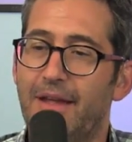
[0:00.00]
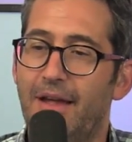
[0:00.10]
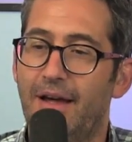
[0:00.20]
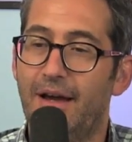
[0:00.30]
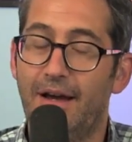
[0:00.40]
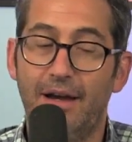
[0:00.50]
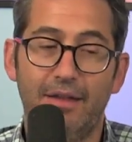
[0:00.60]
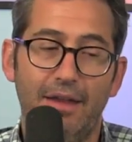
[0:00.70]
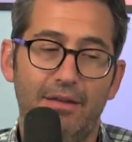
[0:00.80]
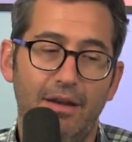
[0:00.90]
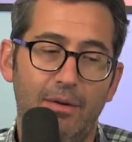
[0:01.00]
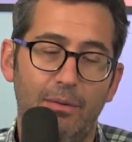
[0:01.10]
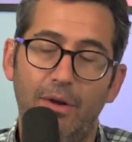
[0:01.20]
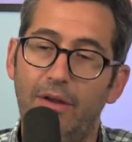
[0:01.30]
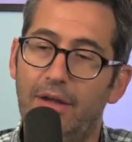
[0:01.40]
Uh, that's a
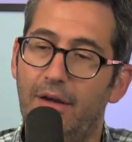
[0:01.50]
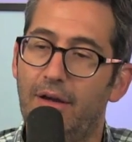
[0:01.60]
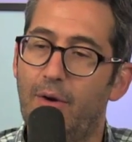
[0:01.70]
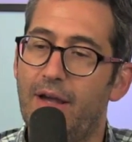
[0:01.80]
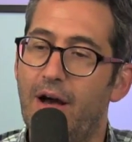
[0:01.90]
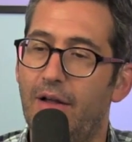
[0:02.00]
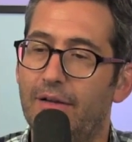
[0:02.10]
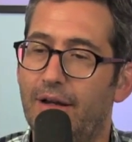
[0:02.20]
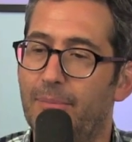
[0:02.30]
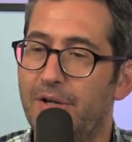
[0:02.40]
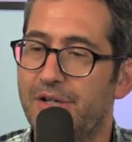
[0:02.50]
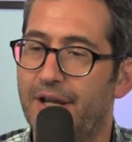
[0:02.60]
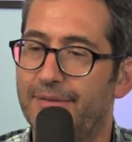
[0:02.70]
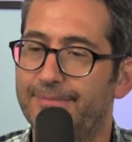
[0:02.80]
really a great call. I appreciate it.